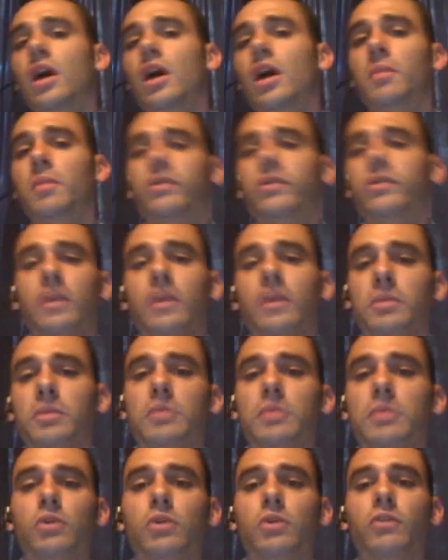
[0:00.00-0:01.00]
but some
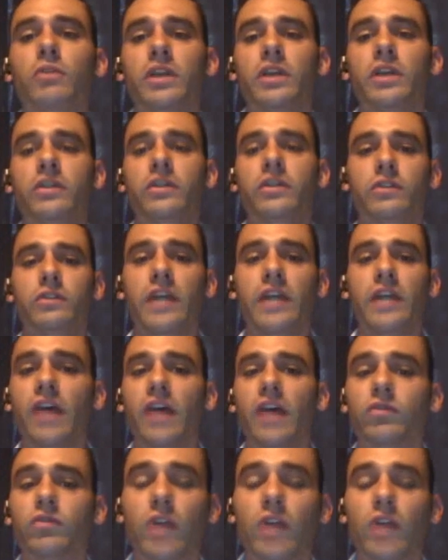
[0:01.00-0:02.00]
people over history
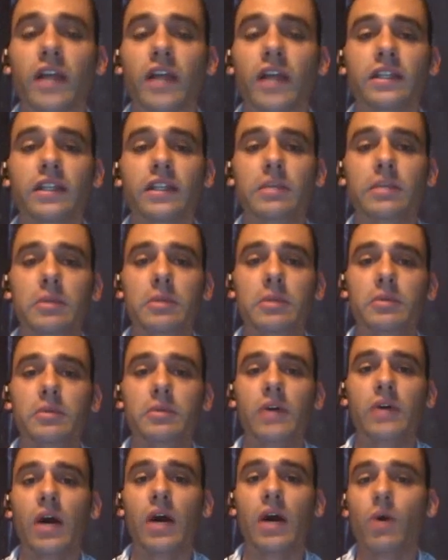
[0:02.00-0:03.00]
has tried to keep
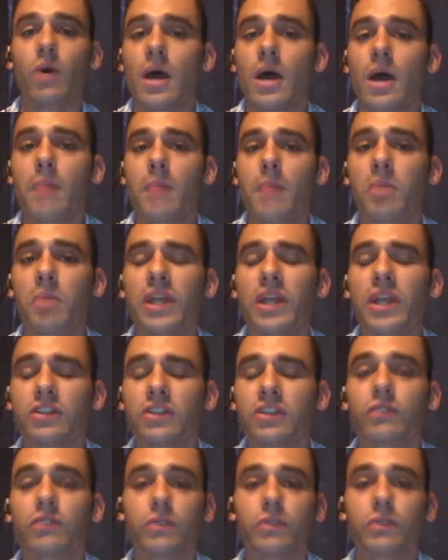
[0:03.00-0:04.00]
people out, but it
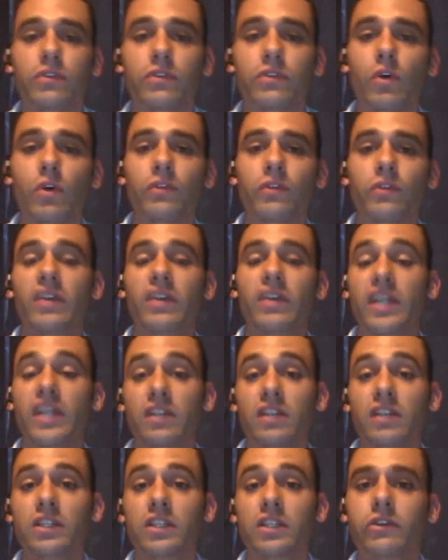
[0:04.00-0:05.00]
just results in
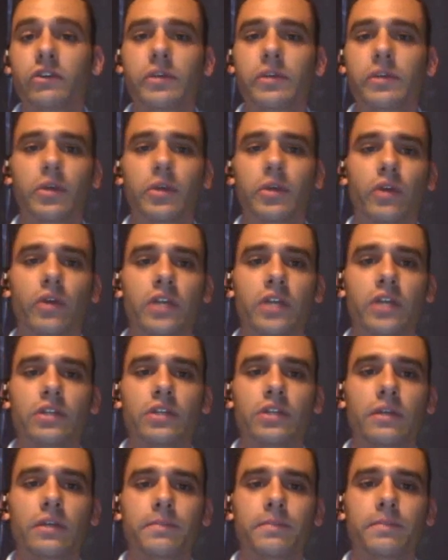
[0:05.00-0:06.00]
illegal
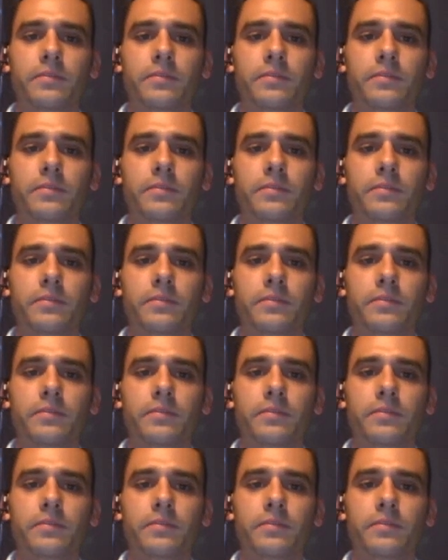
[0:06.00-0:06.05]
immigration.